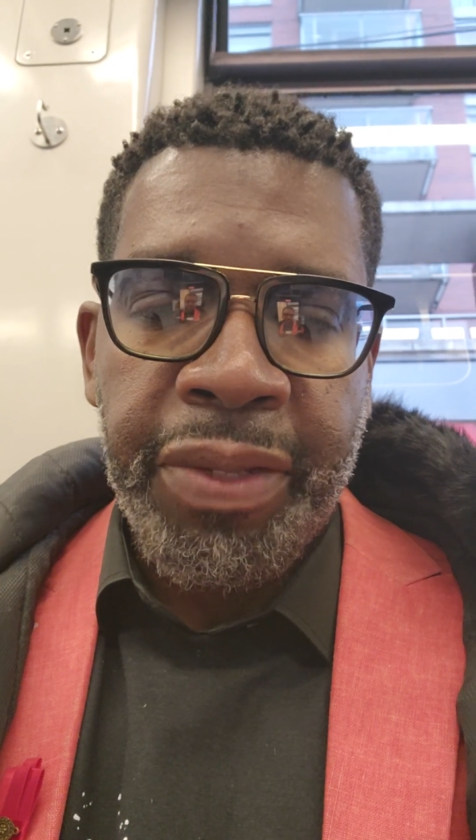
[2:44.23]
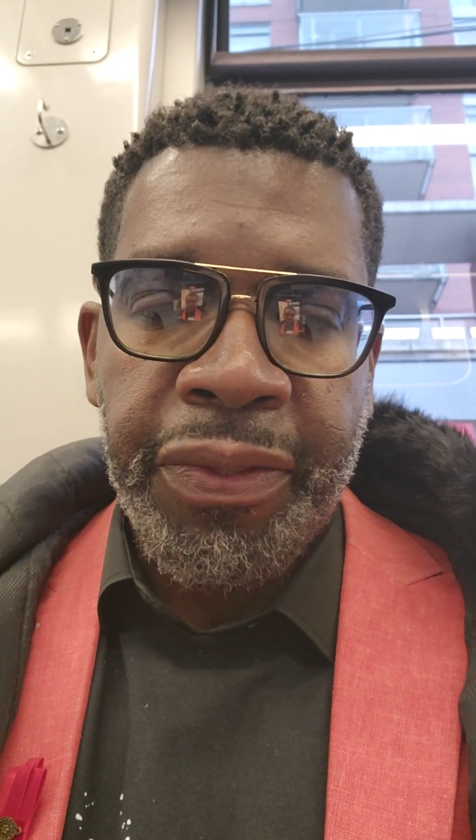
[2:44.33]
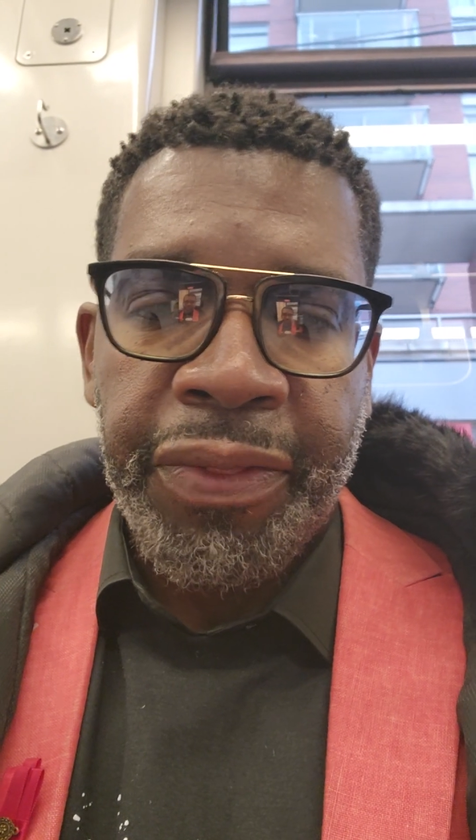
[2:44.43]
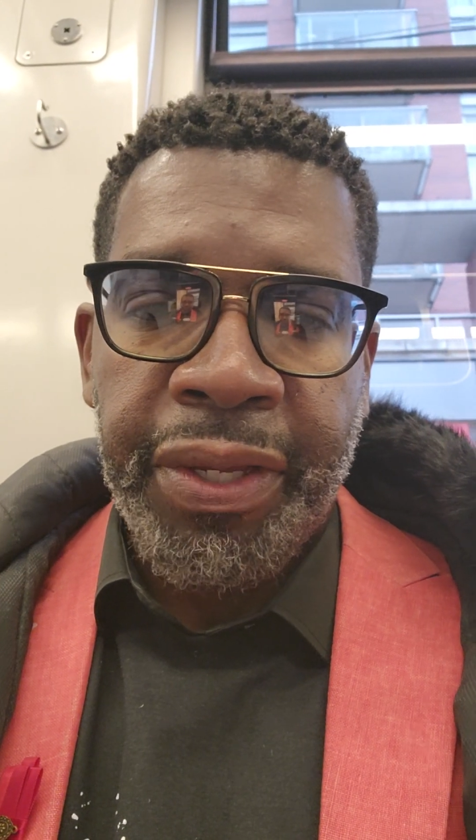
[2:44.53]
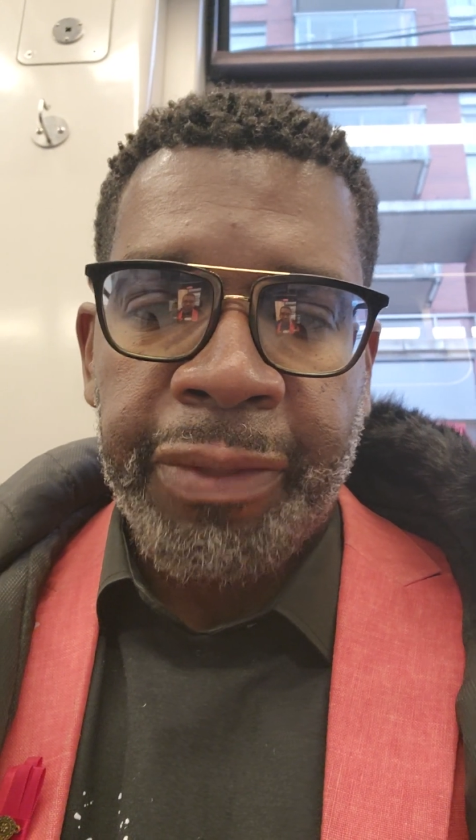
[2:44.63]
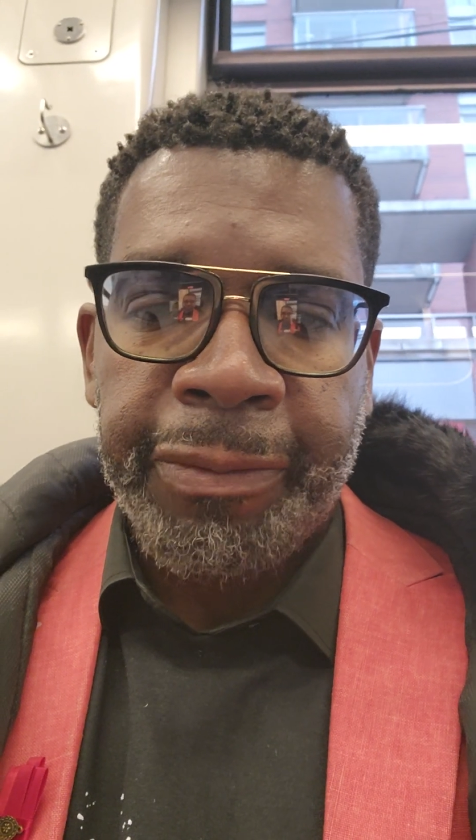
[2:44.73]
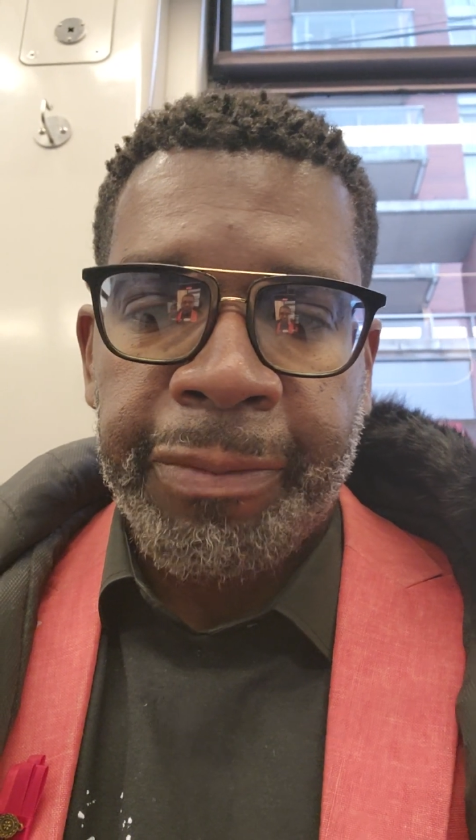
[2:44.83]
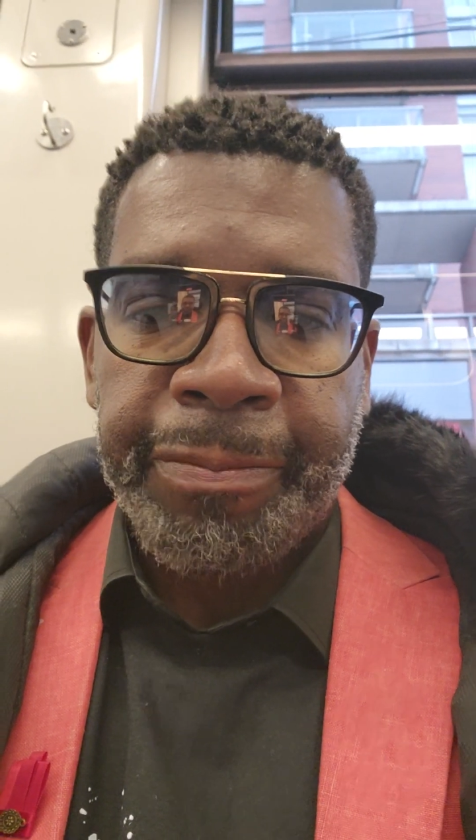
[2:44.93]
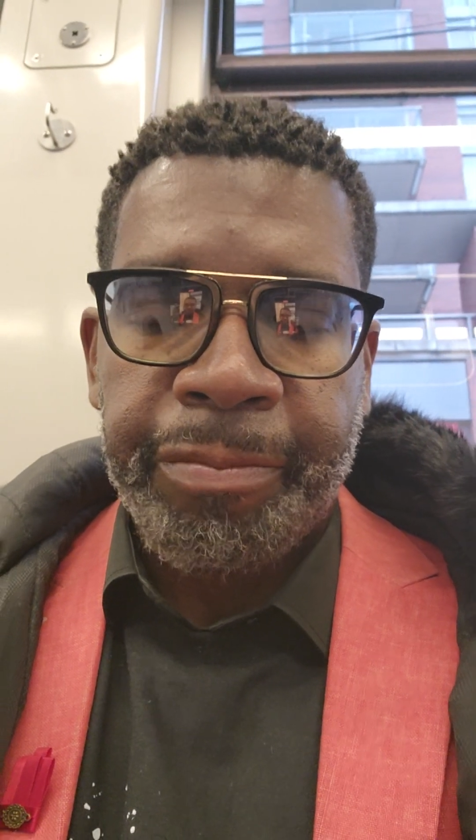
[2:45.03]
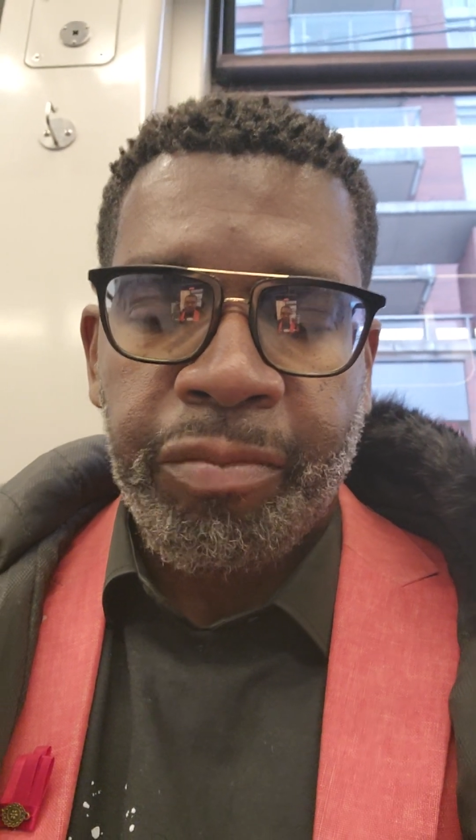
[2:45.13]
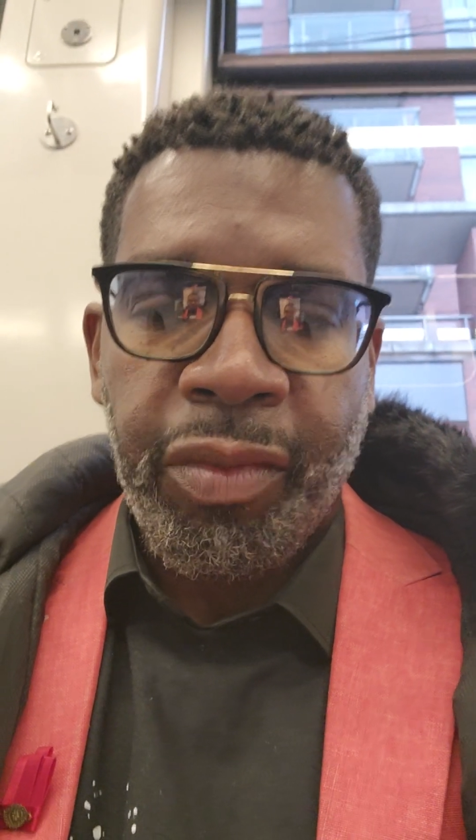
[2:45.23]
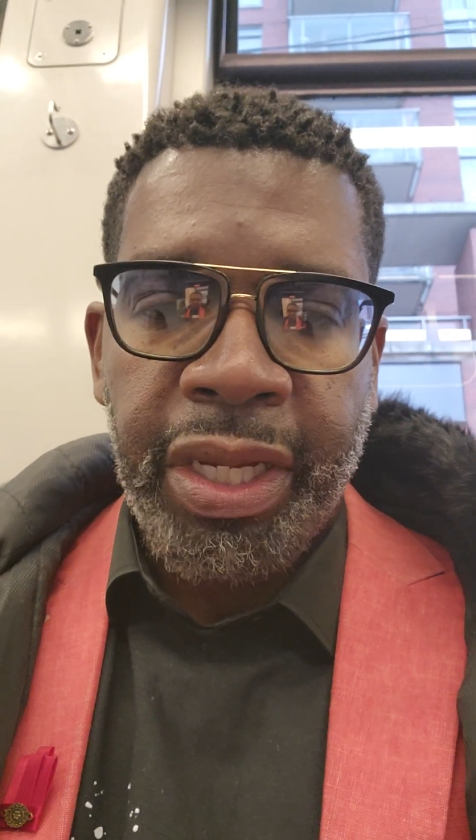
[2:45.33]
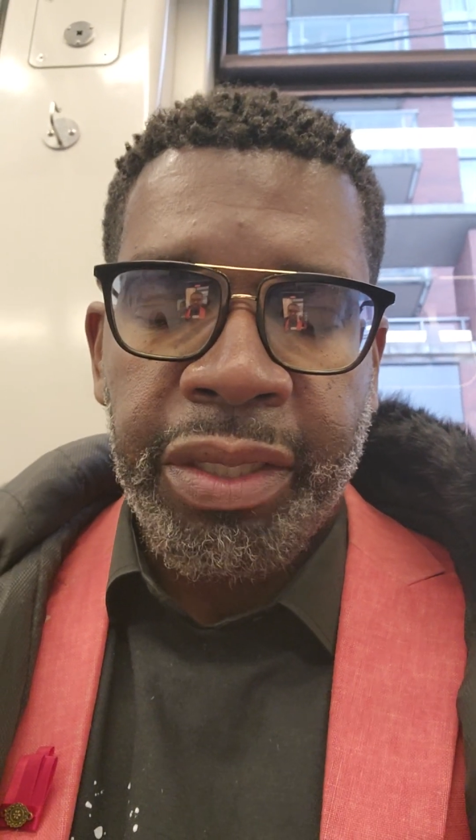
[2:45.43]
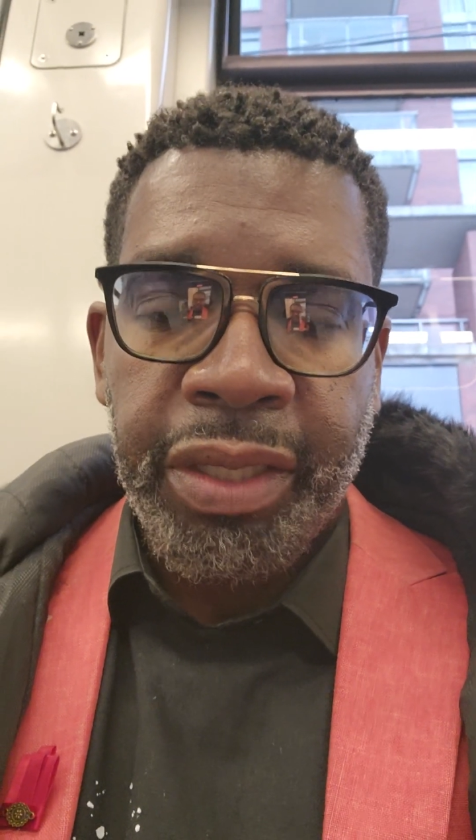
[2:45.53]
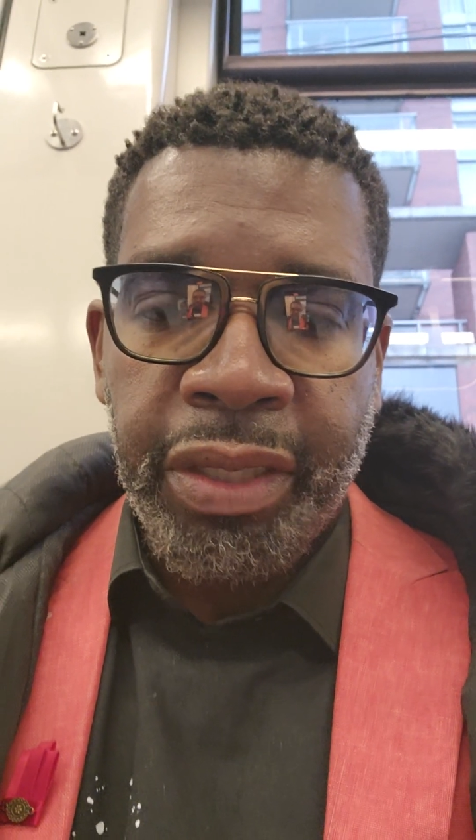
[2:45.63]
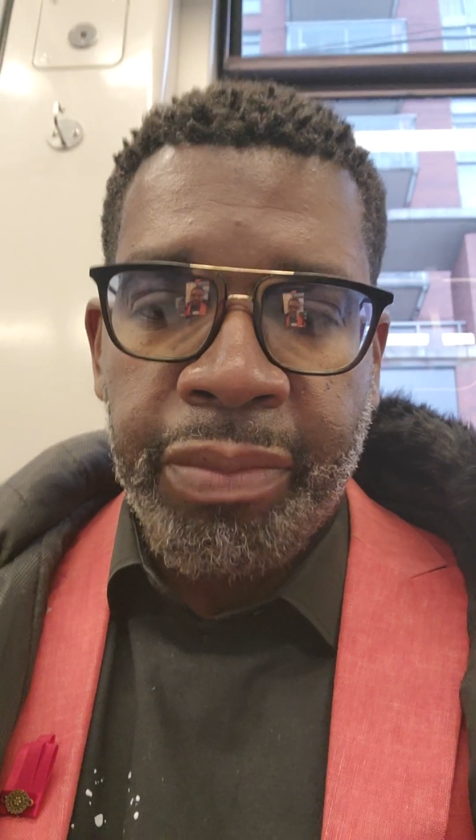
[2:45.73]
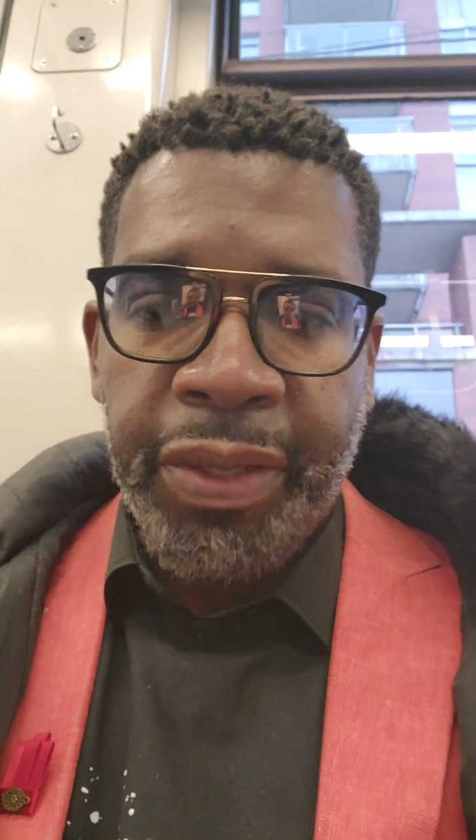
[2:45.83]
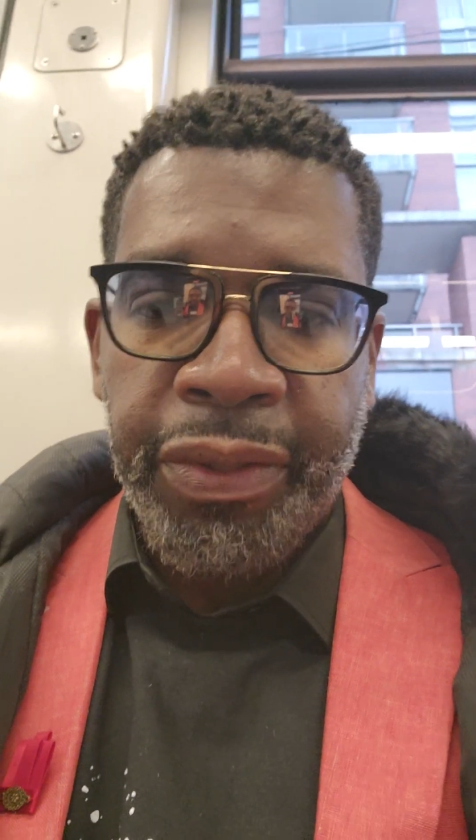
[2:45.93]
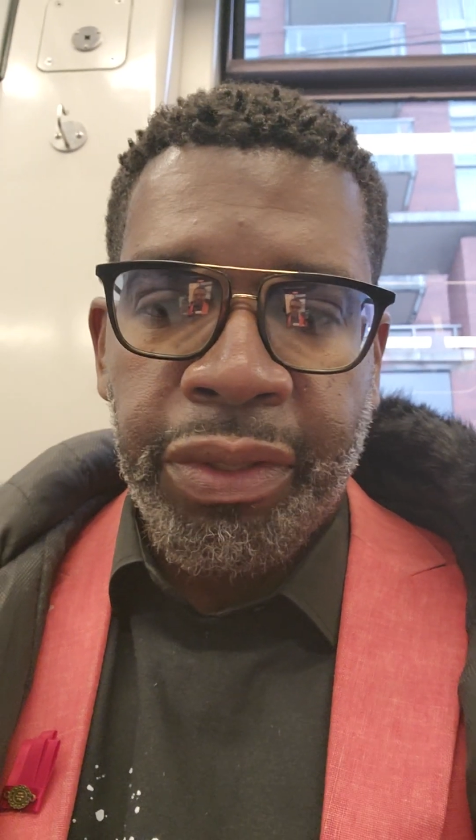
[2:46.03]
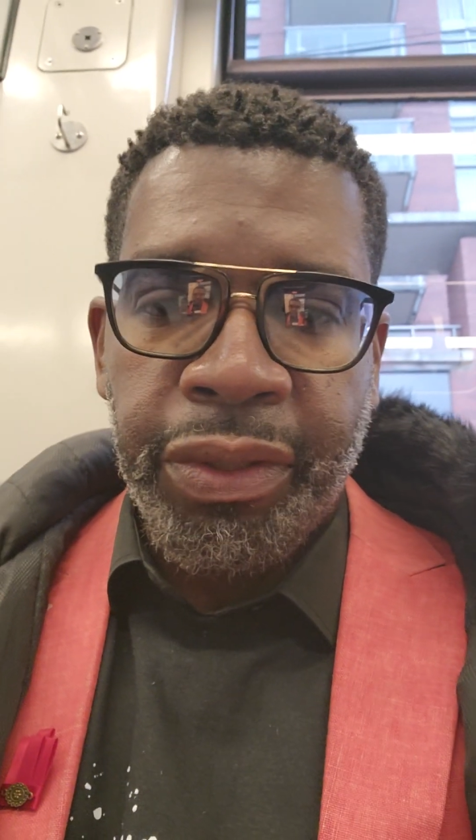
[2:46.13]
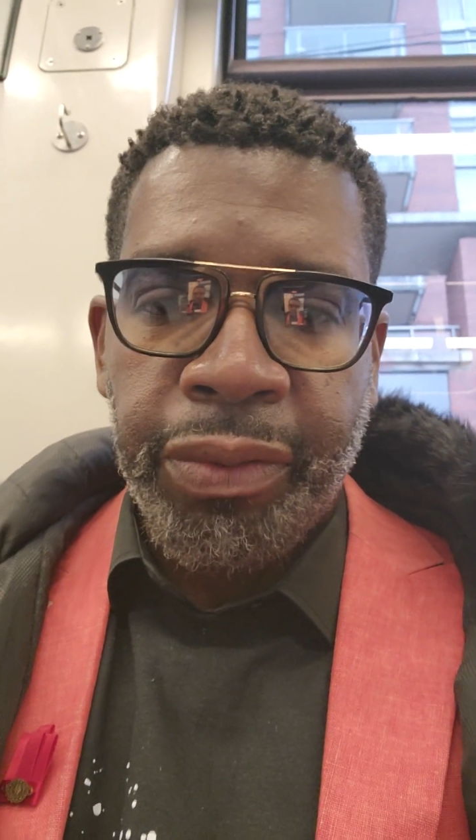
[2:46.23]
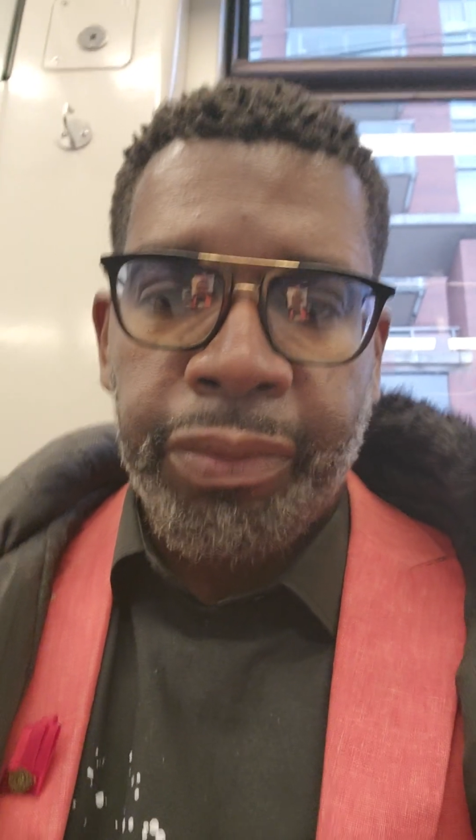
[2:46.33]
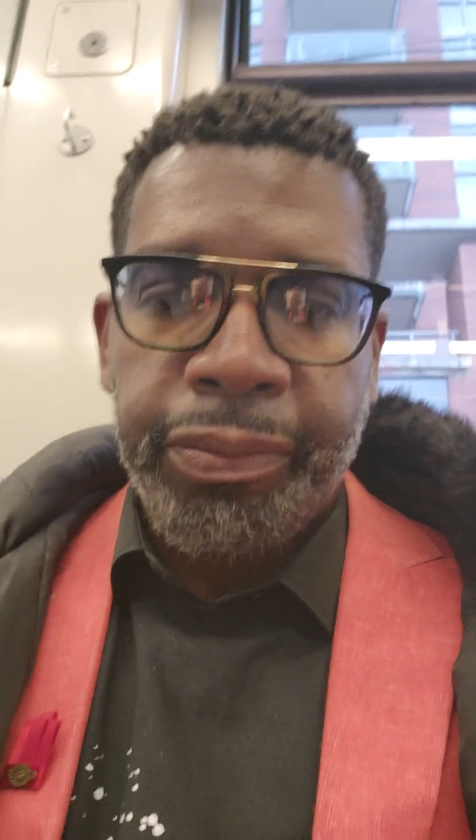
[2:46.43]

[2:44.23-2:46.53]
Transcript: mother thing that single mothers do.